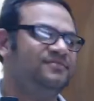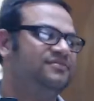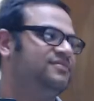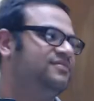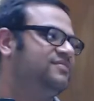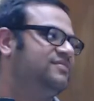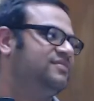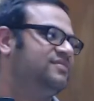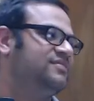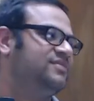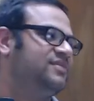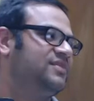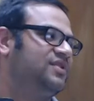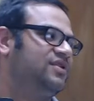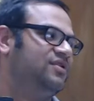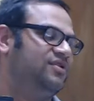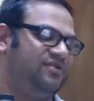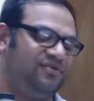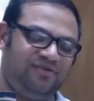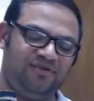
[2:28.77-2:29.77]

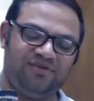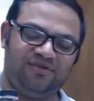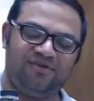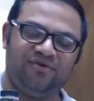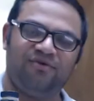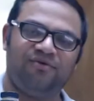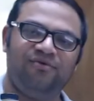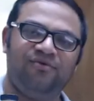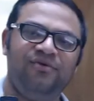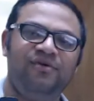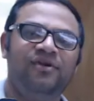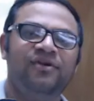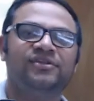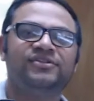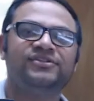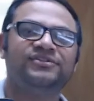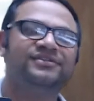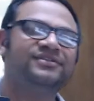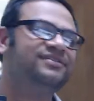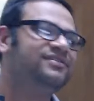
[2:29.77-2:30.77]

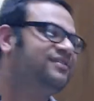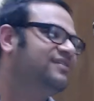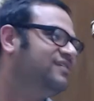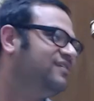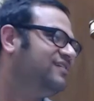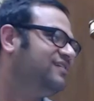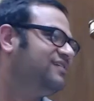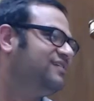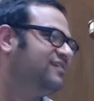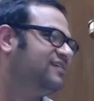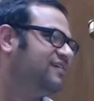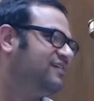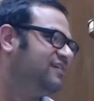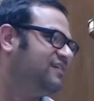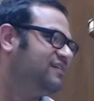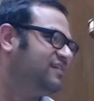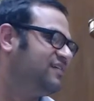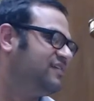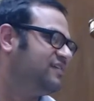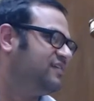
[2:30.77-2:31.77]

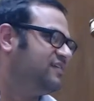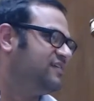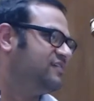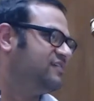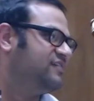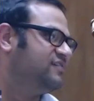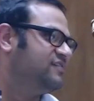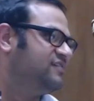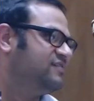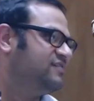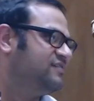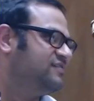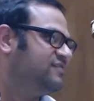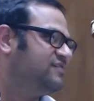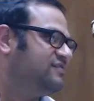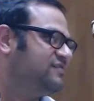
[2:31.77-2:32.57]
This person isn't speaking.